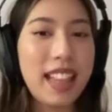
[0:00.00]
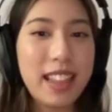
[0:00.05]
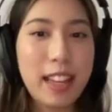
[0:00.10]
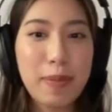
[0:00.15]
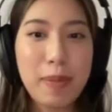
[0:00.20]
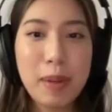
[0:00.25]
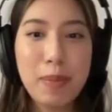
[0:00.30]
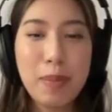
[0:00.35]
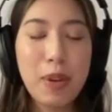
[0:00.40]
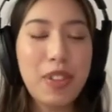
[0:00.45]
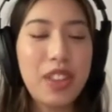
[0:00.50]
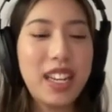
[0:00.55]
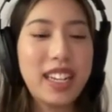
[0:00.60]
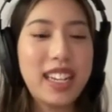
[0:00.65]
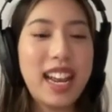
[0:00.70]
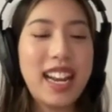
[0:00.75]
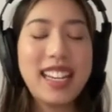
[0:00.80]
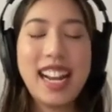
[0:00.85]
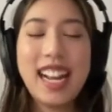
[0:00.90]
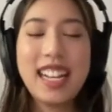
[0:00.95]
Like people think
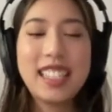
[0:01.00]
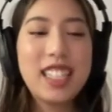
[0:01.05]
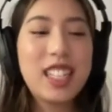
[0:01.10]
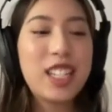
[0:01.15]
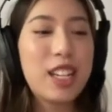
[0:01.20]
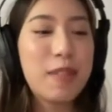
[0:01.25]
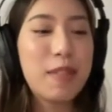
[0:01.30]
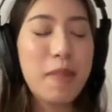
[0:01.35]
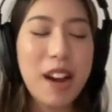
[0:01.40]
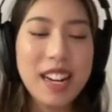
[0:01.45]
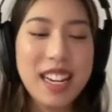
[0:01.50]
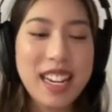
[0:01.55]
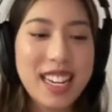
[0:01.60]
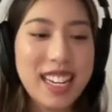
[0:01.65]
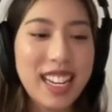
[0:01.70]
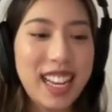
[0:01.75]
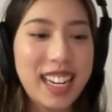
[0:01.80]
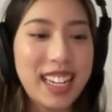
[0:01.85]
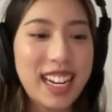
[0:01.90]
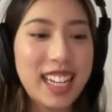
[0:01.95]
that that's a good money,
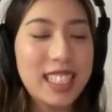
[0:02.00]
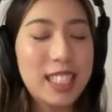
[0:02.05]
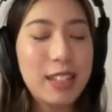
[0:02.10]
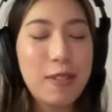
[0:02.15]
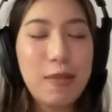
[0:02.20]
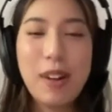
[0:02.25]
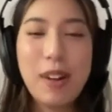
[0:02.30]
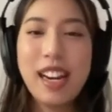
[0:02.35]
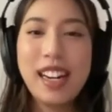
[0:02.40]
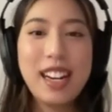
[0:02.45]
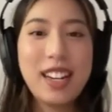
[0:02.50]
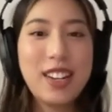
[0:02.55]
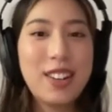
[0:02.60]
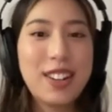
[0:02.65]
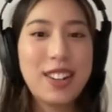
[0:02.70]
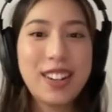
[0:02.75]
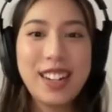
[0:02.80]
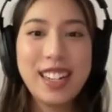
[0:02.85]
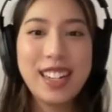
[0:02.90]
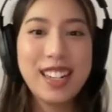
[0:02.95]
like that's the way that you're
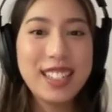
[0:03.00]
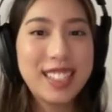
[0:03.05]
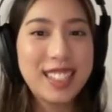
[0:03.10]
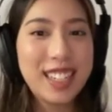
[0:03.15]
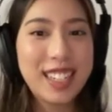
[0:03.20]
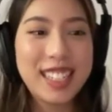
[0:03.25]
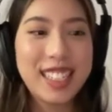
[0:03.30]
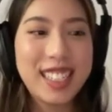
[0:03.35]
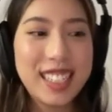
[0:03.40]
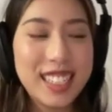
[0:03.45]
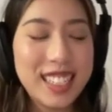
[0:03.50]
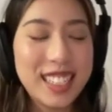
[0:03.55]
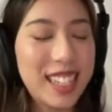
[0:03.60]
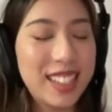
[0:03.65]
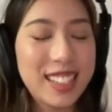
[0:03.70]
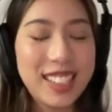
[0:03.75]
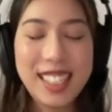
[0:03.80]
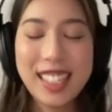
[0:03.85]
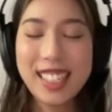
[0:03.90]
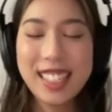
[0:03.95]
going to their
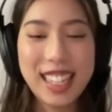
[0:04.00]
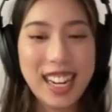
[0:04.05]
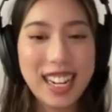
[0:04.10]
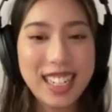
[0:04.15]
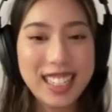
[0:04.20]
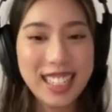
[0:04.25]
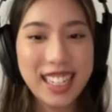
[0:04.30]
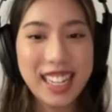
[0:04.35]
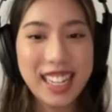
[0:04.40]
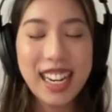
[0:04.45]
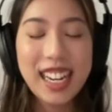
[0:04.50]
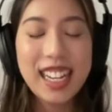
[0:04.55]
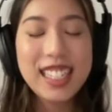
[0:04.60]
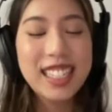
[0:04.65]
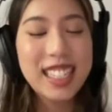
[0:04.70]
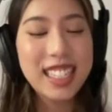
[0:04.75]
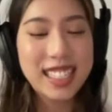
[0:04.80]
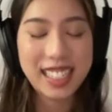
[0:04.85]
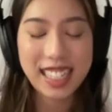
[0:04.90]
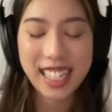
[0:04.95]
success, like
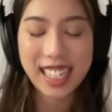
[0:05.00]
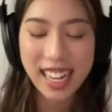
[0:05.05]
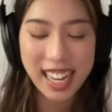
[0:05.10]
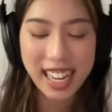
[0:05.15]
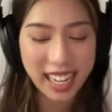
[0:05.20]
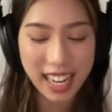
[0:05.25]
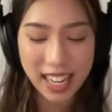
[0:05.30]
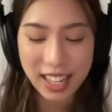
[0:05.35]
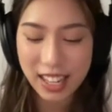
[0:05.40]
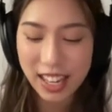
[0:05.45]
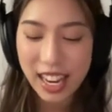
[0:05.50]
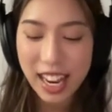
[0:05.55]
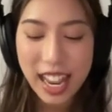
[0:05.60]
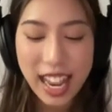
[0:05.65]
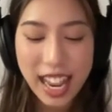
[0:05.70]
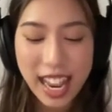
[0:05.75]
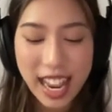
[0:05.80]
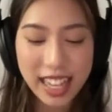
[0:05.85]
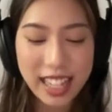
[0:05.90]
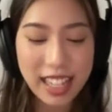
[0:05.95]
succeed, like in
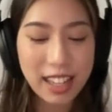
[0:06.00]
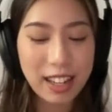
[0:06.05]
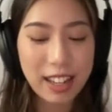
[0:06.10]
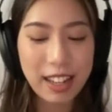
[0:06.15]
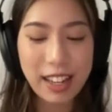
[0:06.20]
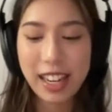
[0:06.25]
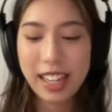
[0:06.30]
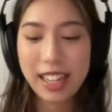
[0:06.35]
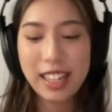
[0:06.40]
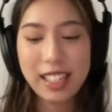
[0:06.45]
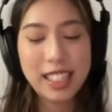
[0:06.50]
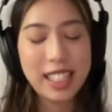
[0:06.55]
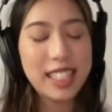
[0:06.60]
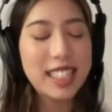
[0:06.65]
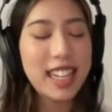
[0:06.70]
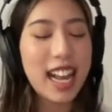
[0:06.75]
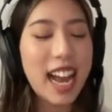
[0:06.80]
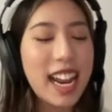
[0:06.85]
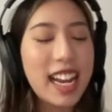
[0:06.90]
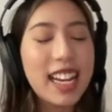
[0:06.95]
the
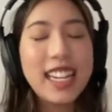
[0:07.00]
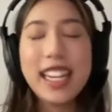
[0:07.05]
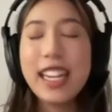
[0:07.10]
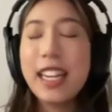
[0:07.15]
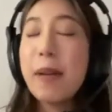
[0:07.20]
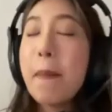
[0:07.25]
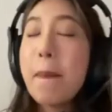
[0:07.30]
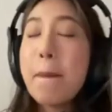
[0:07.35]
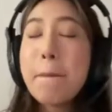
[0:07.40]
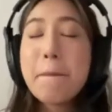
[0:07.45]
society.